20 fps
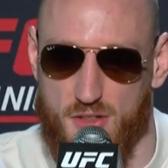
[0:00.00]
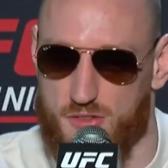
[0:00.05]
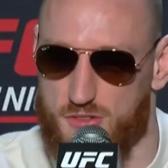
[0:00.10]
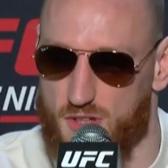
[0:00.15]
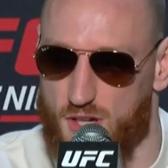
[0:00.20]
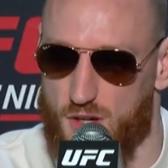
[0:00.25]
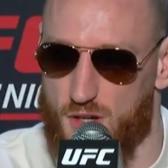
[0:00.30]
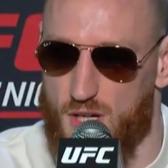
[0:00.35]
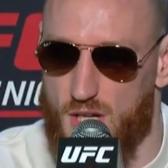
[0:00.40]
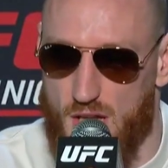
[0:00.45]

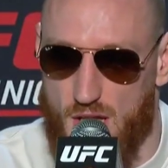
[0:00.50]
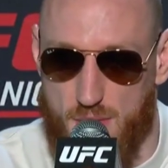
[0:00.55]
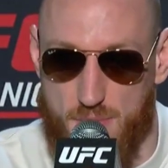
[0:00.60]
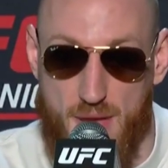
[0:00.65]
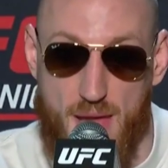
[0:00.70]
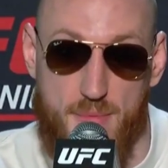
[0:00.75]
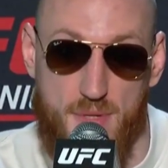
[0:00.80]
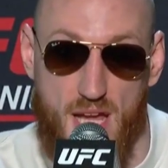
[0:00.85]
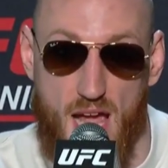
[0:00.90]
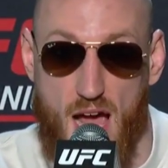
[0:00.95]
So
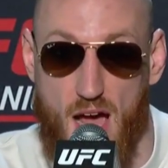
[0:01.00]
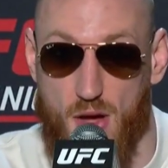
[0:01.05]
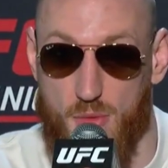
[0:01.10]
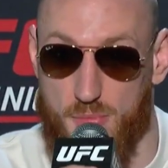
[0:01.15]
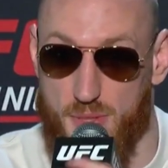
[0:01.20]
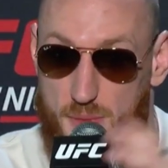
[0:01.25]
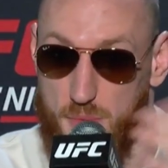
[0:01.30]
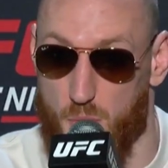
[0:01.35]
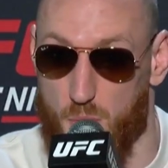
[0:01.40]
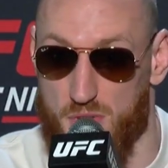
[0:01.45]
maybe how
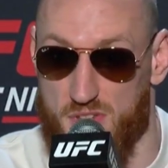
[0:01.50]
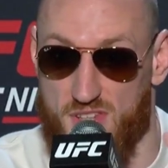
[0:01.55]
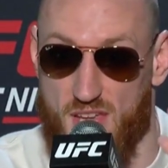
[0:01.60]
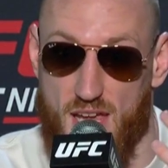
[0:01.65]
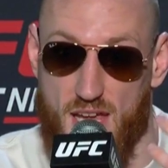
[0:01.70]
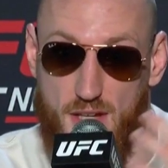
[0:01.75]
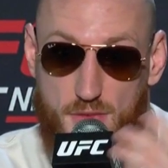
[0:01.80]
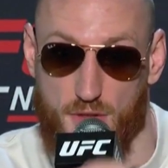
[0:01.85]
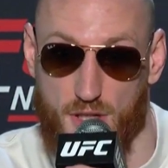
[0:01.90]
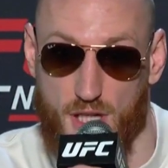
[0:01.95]
people would say
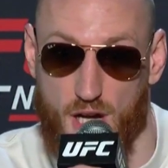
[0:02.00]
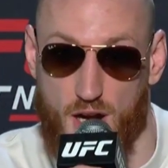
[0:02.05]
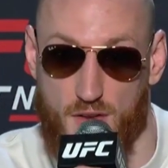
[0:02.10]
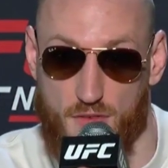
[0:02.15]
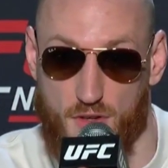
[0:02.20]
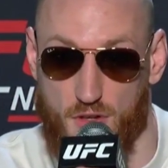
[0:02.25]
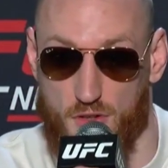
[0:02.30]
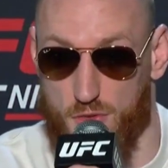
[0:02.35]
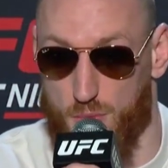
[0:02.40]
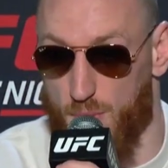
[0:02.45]
he
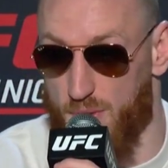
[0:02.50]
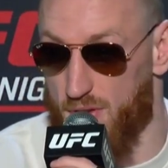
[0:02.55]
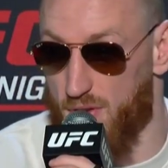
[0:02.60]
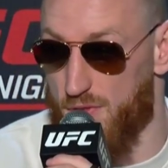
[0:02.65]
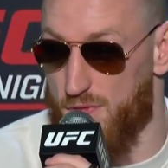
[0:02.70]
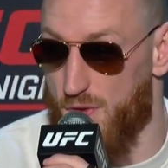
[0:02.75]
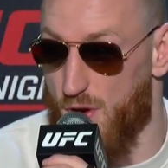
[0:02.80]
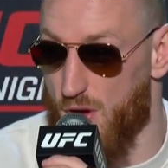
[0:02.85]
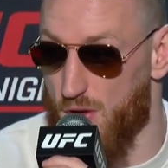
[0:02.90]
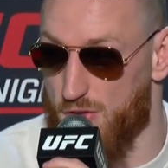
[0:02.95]
recovers, whether he
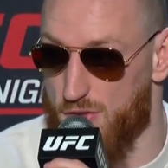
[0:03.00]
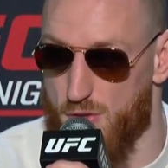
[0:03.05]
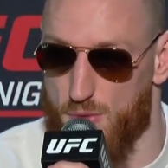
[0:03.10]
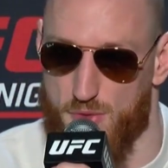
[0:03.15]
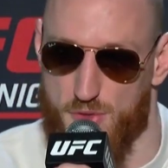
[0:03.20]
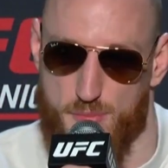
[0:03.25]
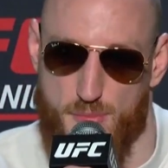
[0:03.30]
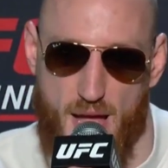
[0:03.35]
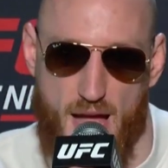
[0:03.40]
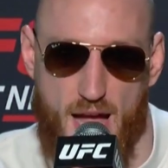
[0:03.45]
falls to
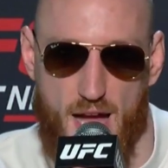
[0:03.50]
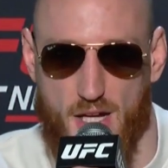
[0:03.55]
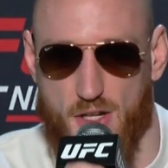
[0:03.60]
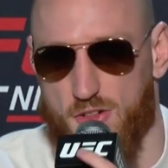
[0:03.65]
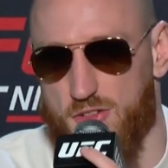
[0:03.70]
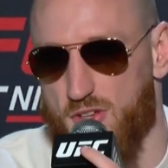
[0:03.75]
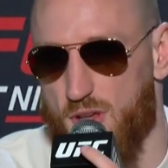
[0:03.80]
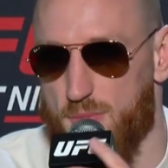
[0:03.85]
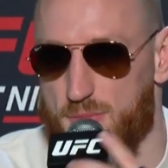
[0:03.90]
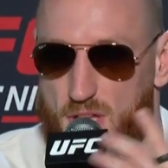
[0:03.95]
his back or
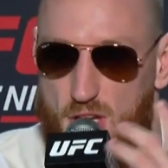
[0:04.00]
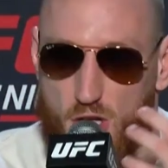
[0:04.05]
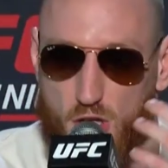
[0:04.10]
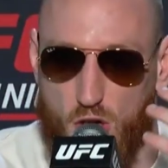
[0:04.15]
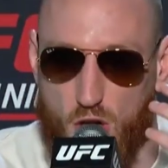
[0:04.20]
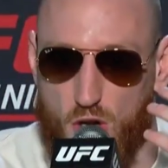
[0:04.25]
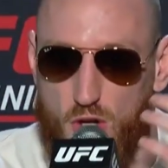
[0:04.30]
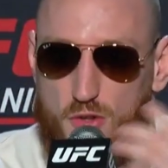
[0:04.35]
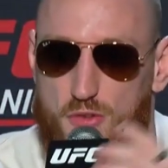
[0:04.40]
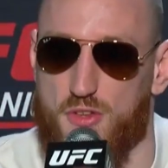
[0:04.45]
something or
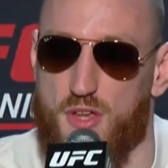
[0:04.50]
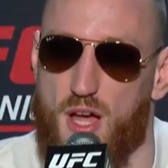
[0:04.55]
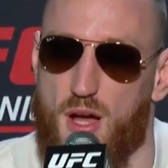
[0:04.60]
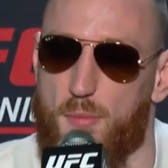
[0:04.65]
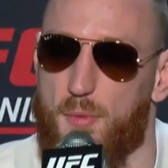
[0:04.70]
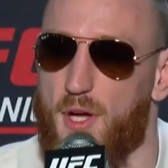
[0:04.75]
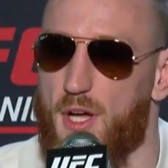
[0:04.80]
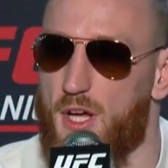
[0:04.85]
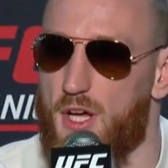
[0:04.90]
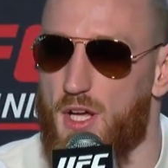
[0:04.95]
curls up.
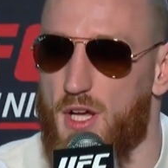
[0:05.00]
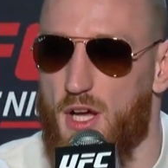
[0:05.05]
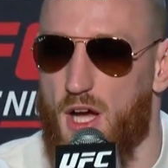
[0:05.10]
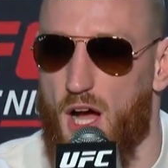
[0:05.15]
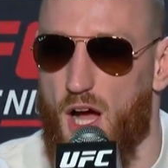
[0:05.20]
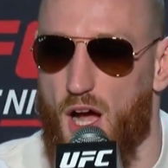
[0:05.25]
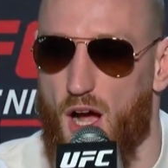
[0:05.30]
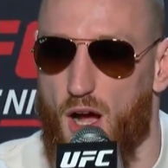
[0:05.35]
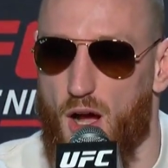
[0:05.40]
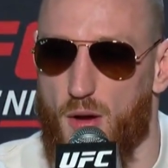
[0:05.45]

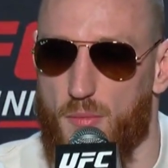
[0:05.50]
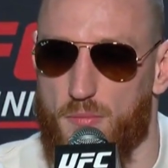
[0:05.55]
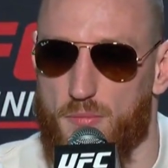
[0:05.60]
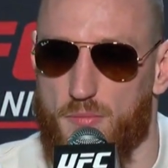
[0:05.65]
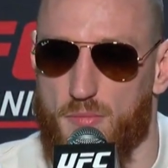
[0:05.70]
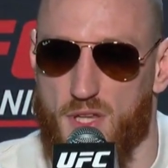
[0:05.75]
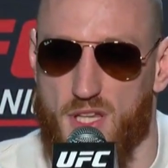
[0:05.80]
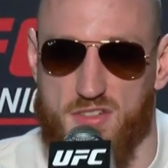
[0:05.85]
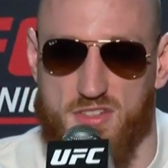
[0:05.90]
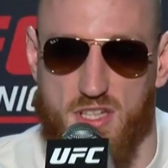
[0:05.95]

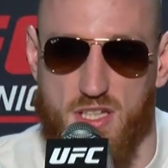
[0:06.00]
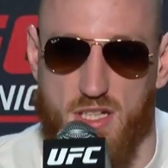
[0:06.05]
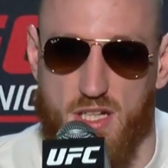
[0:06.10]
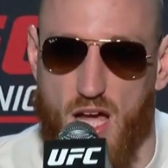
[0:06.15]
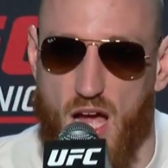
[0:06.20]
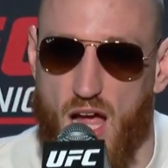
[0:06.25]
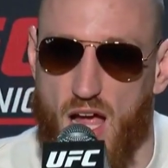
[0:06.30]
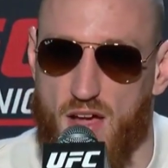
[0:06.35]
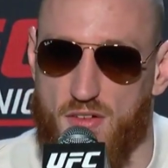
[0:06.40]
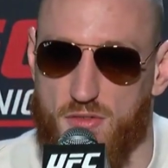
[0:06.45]
Listen,
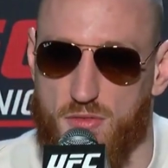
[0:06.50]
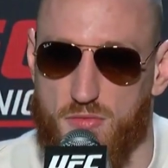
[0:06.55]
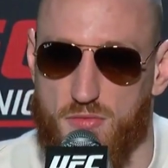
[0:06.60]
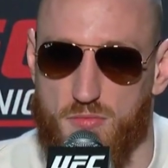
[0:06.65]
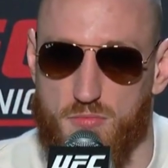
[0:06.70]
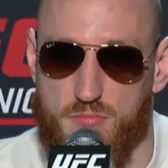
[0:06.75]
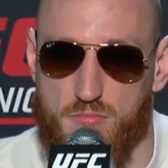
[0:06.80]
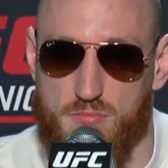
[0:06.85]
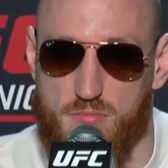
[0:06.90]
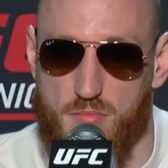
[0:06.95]
I have
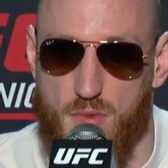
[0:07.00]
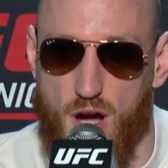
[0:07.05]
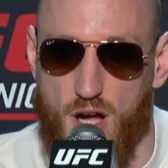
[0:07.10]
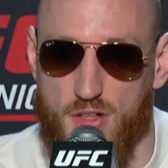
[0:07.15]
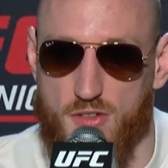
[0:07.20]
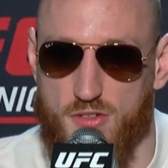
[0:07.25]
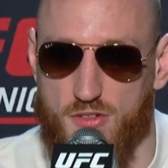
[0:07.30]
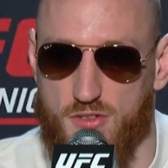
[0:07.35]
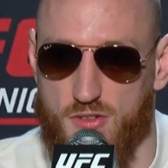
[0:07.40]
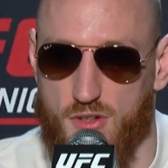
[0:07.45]

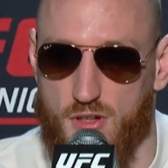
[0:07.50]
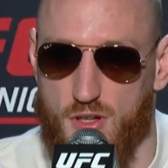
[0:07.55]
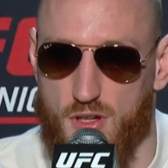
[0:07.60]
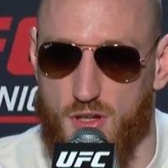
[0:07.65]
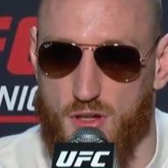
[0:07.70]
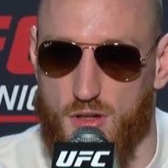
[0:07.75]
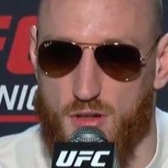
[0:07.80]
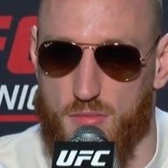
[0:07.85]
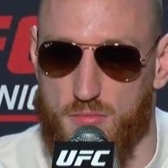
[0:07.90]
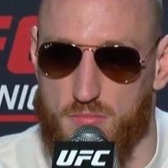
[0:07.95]
much,
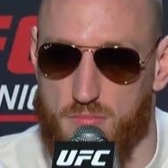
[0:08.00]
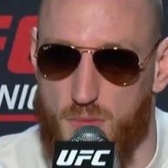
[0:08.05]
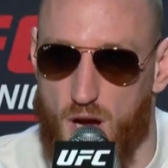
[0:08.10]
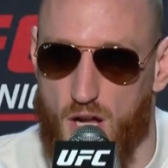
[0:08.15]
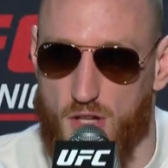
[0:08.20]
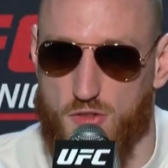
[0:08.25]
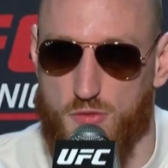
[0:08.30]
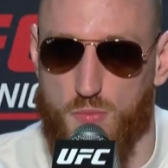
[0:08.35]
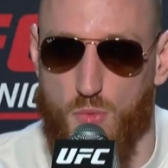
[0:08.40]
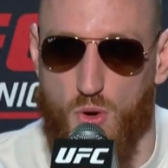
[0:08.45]

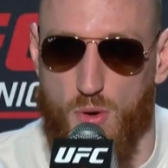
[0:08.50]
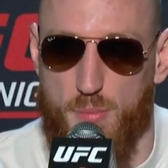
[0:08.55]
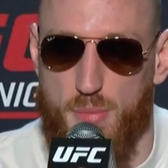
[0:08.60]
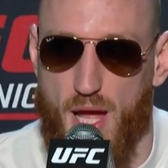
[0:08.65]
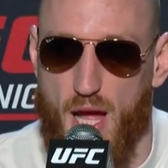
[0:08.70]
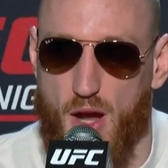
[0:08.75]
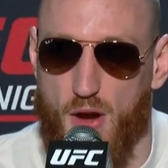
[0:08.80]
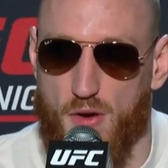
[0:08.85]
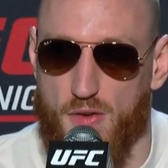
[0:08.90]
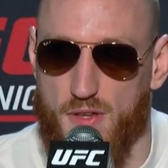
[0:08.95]
much more
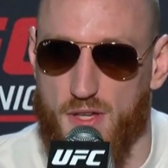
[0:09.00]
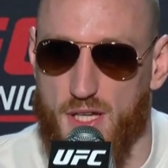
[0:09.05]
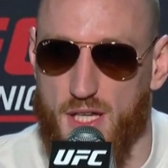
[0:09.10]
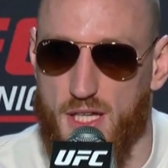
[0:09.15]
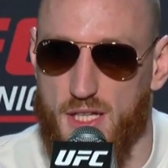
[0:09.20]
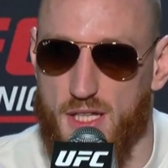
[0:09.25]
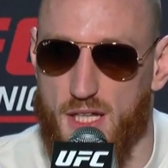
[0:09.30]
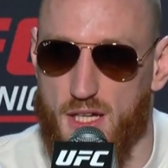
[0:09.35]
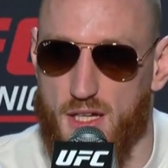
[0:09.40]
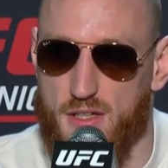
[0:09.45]
power than
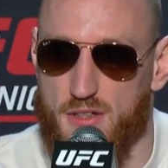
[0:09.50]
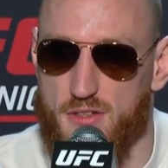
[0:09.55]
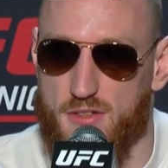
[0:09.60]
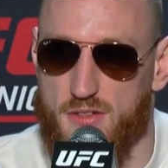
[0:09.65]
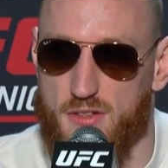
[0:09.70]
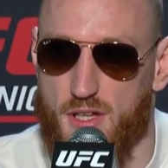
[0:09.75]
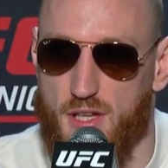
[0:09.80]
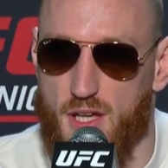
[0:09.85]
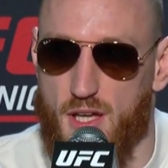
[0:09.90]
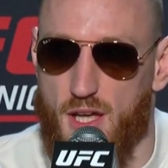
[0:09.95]
he does.